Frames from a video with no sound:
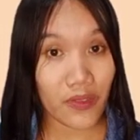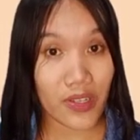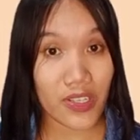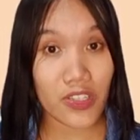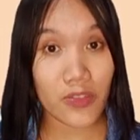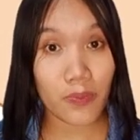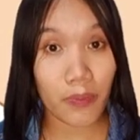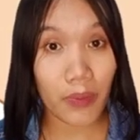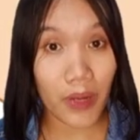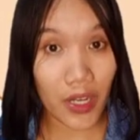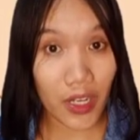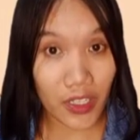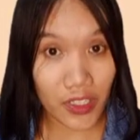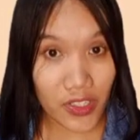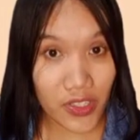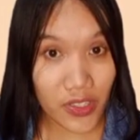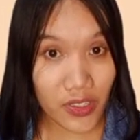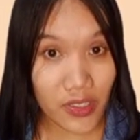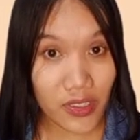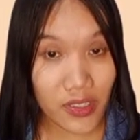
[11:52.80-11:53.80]

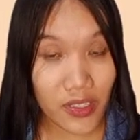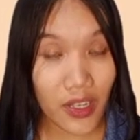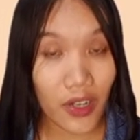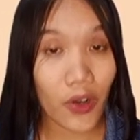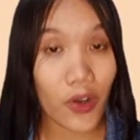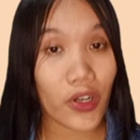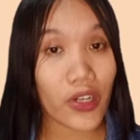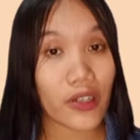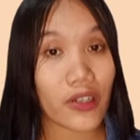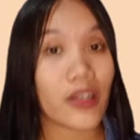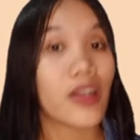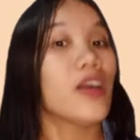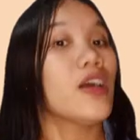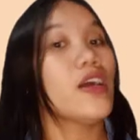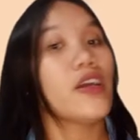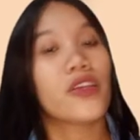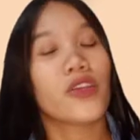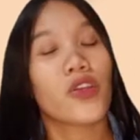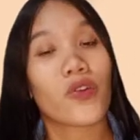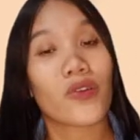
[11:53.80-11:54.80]
respond or
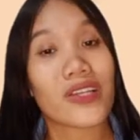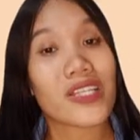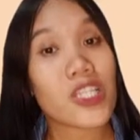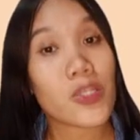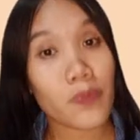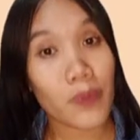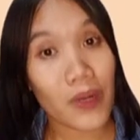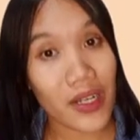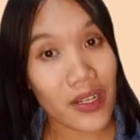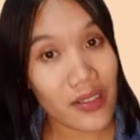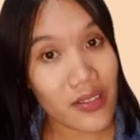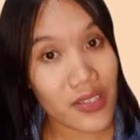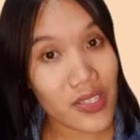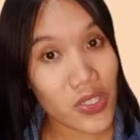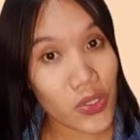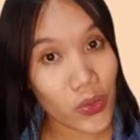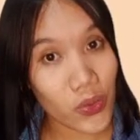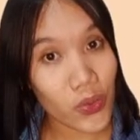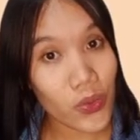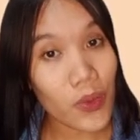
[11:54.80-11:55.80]
your response
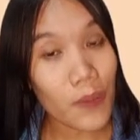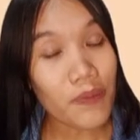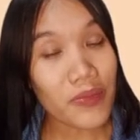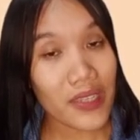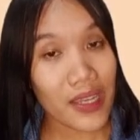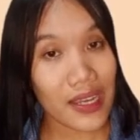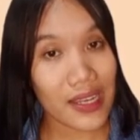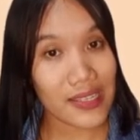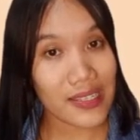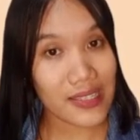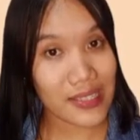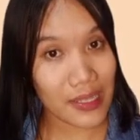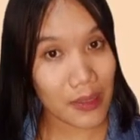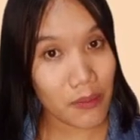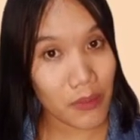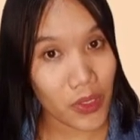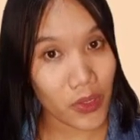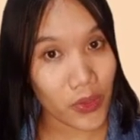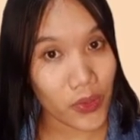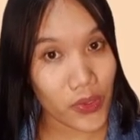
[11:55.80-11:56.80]
to a
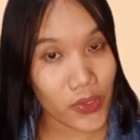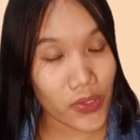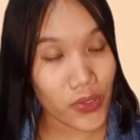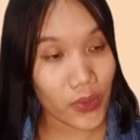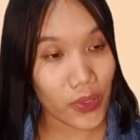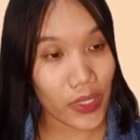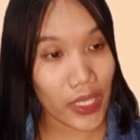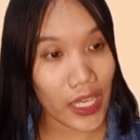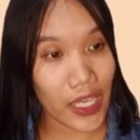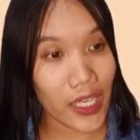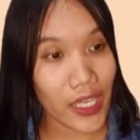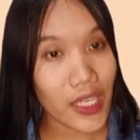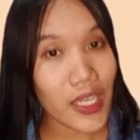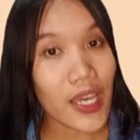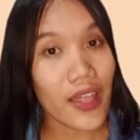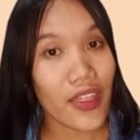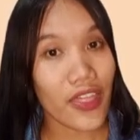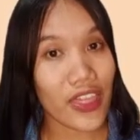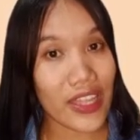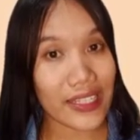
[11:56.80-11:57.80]
stimulus okay
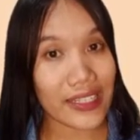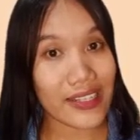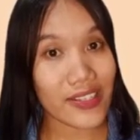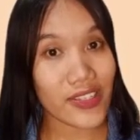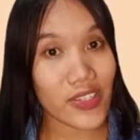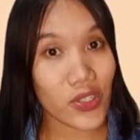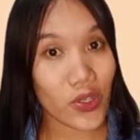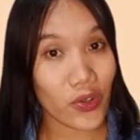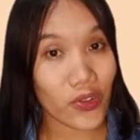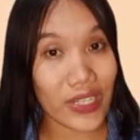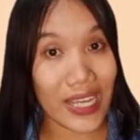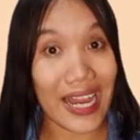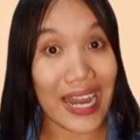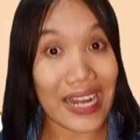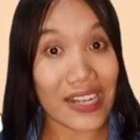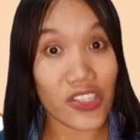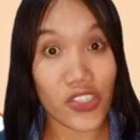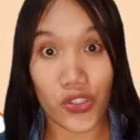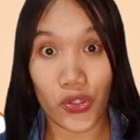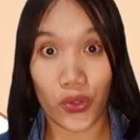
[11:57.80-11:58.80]
that is your
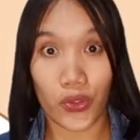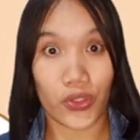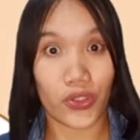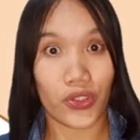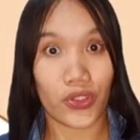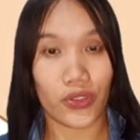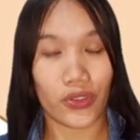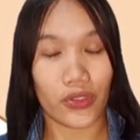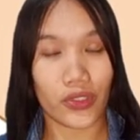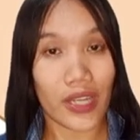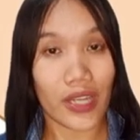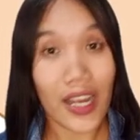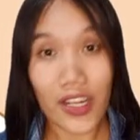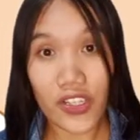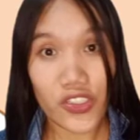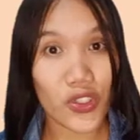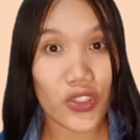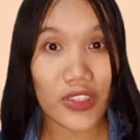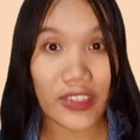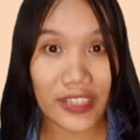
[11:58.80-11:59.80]
reaction
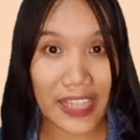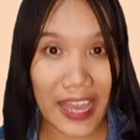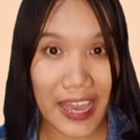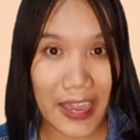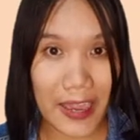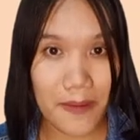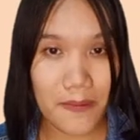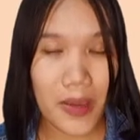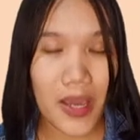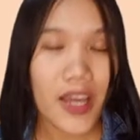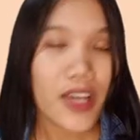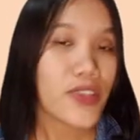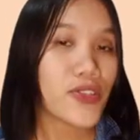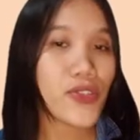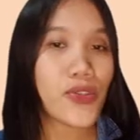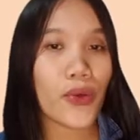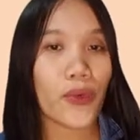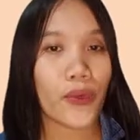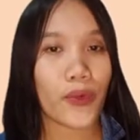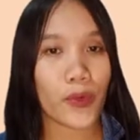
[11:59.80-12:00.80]
reaction time
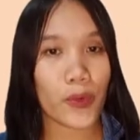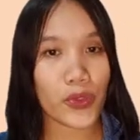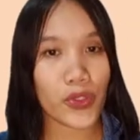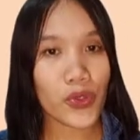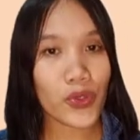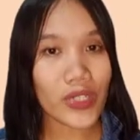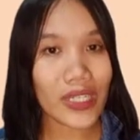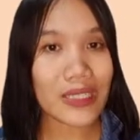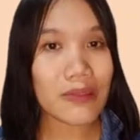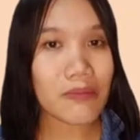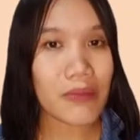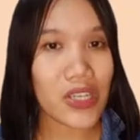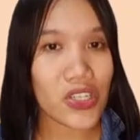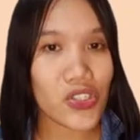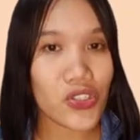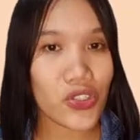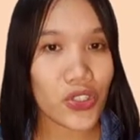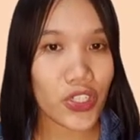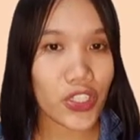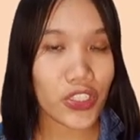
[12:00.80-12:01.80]
so you can
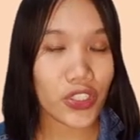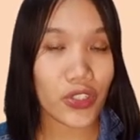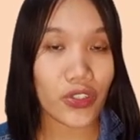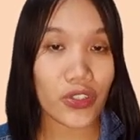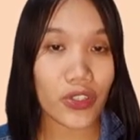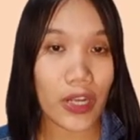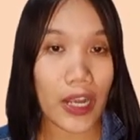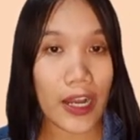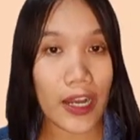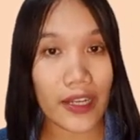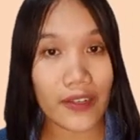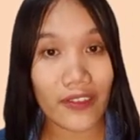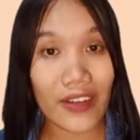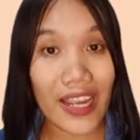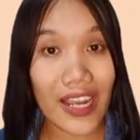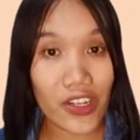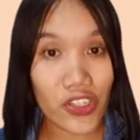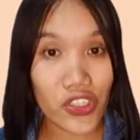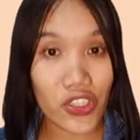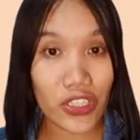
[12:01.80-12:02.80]
measure your uh,
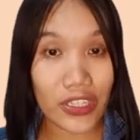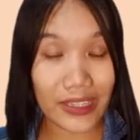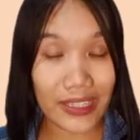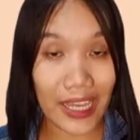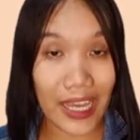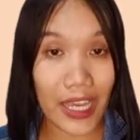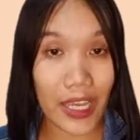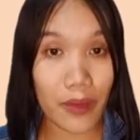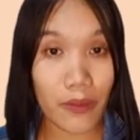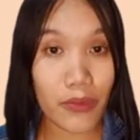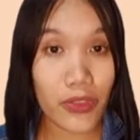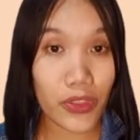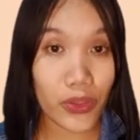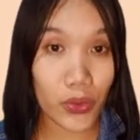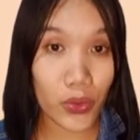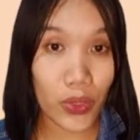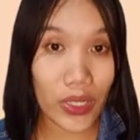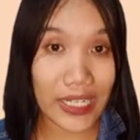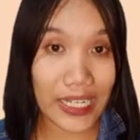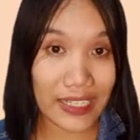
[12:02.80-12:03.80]
reaction time
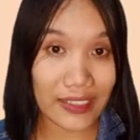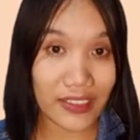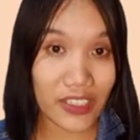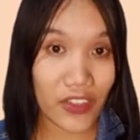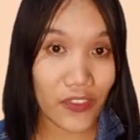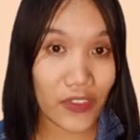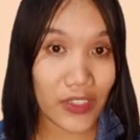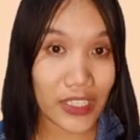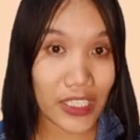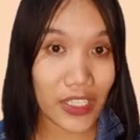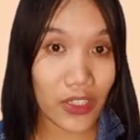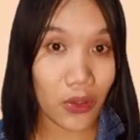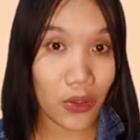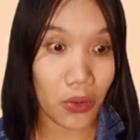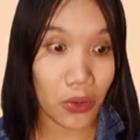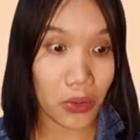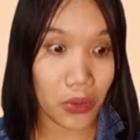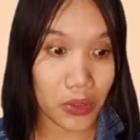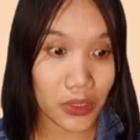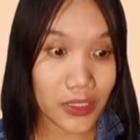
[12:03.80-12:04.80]
through an activity
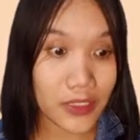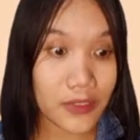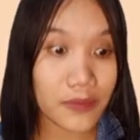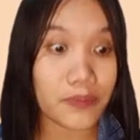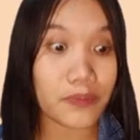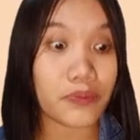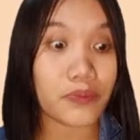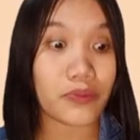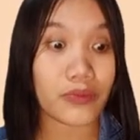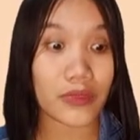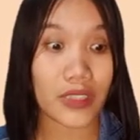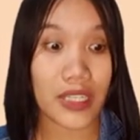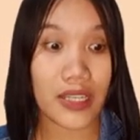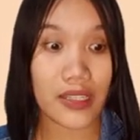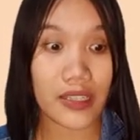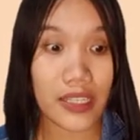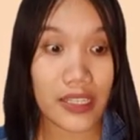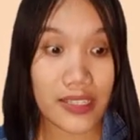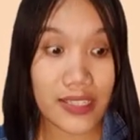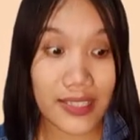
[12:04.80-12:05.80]
called
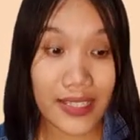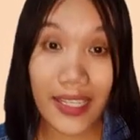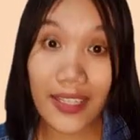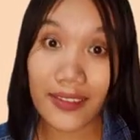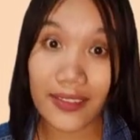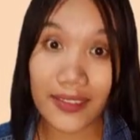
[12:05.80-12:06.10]
the stick